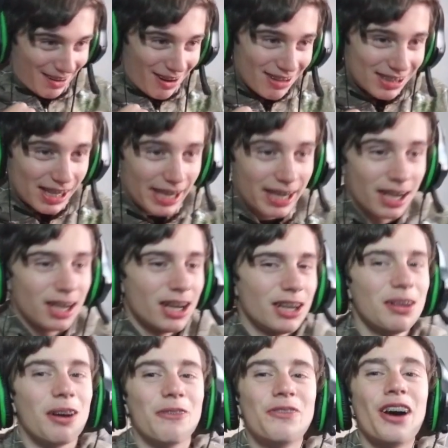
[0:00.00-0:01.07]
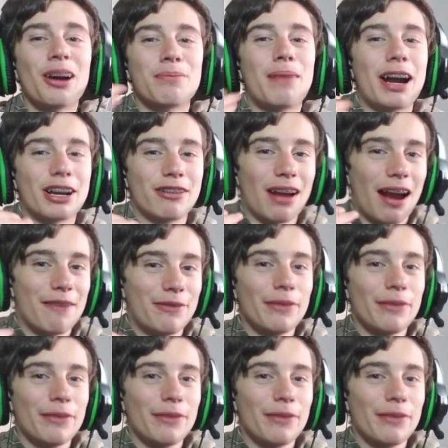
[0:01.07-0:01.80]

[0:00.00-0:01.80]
I was like, no, fuck Minecraft.